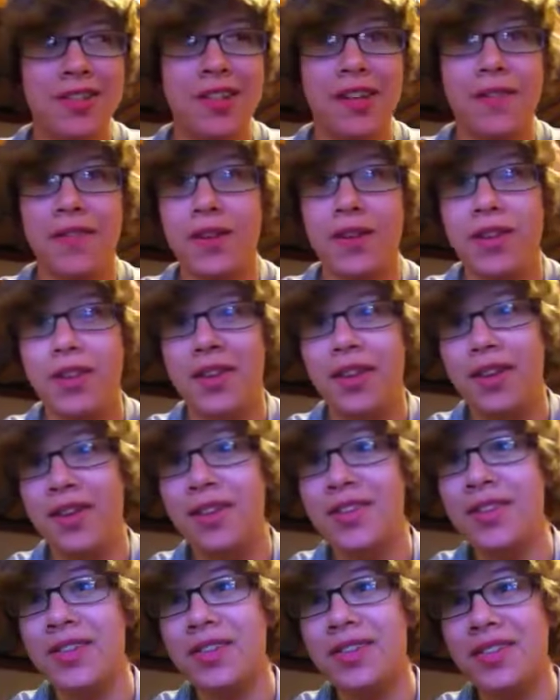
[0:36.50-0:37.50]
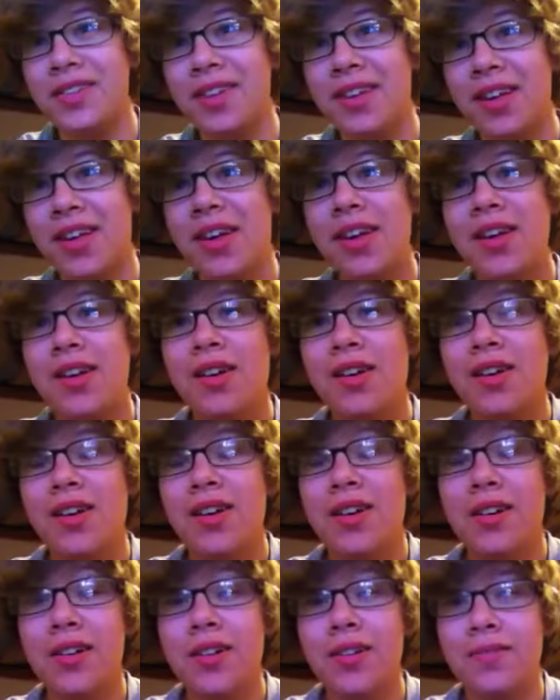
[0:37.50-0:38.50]
everything is
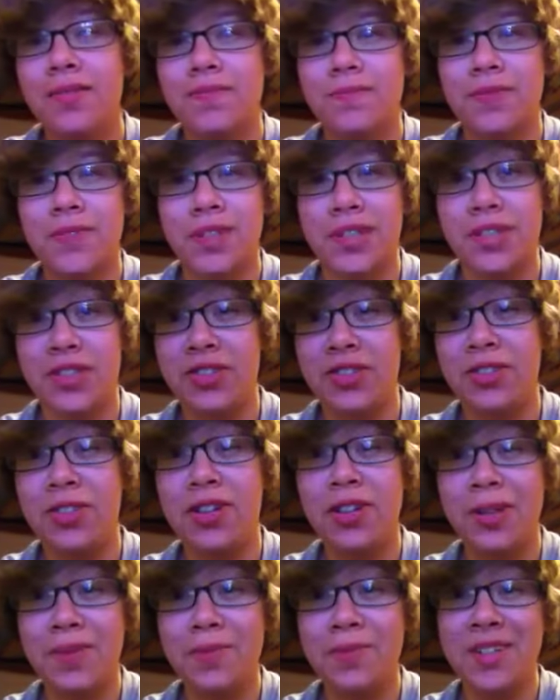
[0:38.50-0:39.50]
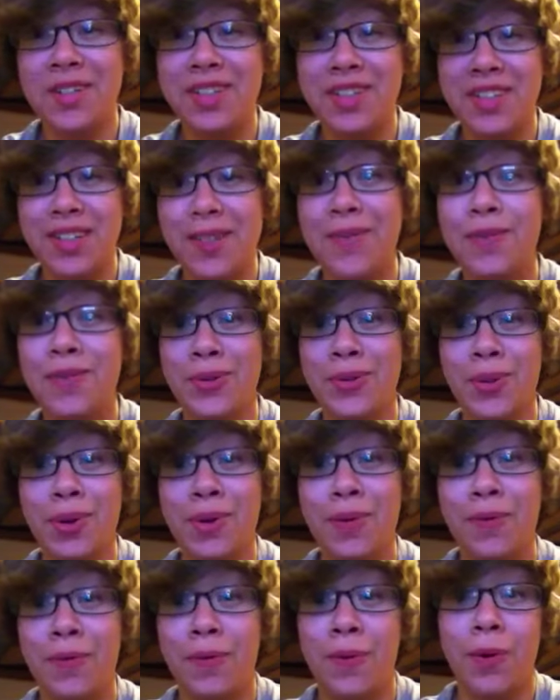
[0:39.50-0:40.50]
extremely
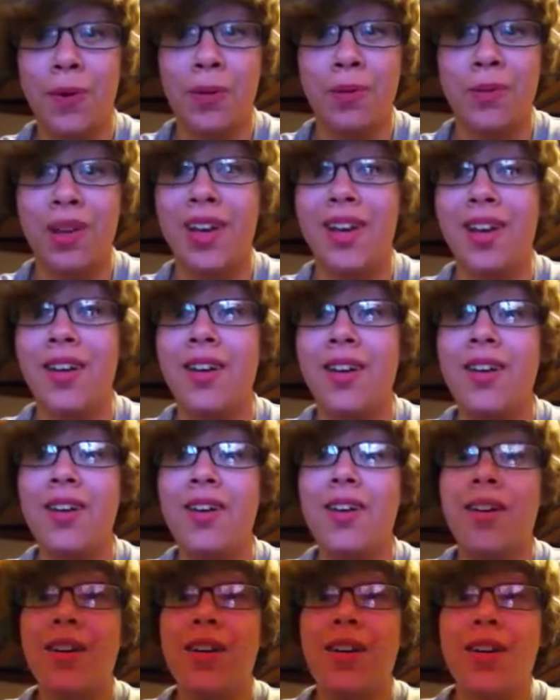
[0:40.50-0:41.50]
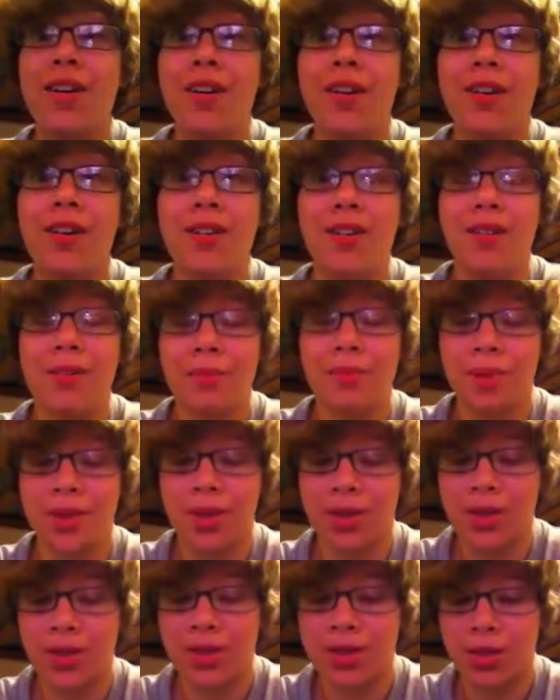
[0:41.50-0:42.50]
difficult for me
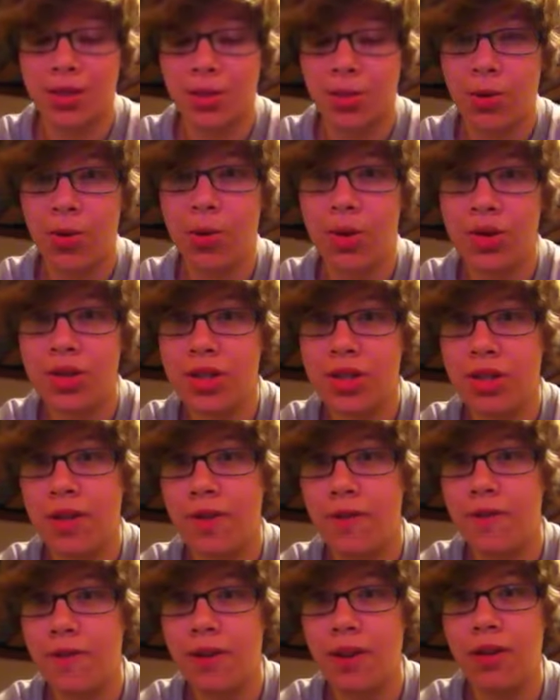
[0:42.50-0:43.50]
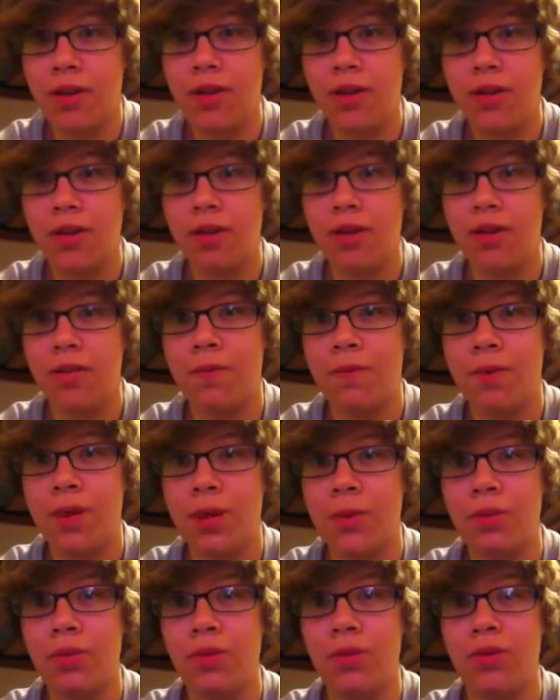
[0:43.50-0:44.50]
because I'm always in fear of
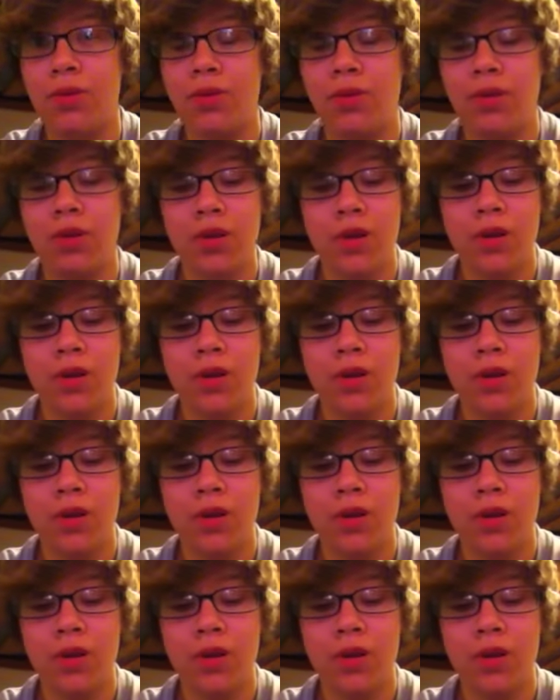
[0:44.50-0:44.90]
people